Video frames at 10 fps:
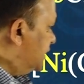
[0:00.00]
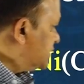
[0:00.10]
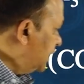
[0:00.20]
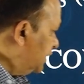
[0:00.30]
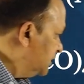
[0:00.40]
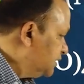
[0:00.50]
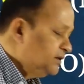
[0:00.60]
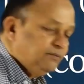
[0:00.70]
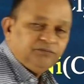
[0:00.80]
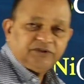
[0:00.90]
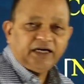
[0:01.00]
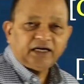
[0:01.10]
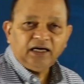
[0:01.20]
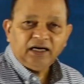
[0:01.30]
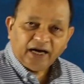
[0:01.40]
is the
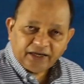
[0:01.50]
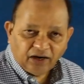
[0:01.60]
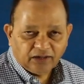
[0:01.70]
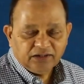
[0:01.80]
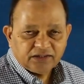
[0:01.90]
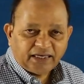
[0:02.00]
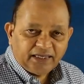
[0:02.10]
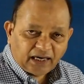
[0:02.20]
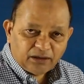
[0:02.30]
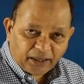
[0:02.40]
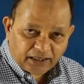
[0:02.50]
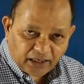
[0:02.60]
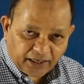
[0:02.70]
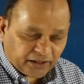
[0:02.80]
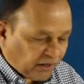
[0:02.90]
central ion, central metal
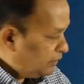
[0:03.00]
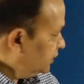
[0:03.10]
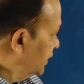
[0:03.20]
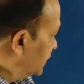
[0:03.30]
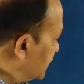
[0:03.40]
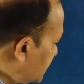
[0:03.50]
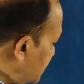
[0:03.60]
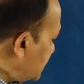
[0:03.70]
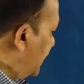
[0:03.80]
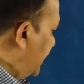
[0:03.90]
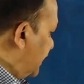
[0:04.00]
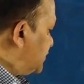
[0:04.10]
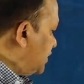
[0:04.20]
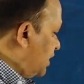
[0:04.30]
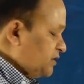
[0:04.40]
ion. This is
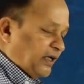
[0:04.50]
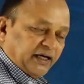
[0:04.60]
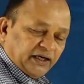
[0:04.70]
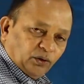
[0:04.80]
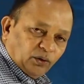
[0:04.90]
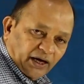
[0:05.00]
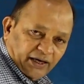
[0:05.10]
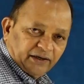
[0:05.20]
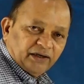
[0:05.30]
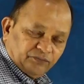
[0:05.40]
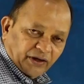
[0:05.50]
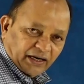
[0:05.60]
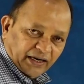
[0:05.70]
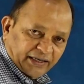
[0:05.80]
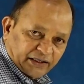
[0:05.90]
hexacyanide iron
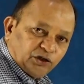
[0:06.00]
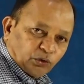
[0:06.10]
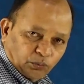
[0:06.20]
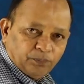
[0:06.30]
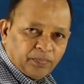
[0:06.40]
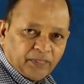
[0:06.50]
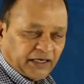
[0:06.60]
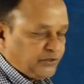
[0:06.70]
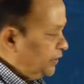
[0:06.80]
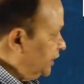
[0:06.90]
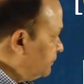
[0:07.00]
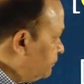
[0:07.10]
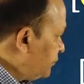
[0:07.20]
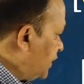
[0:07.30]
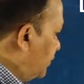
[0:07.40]
ferrate 2 actually.
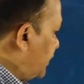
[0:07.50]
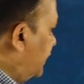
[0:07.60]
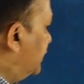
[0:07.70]
Okay.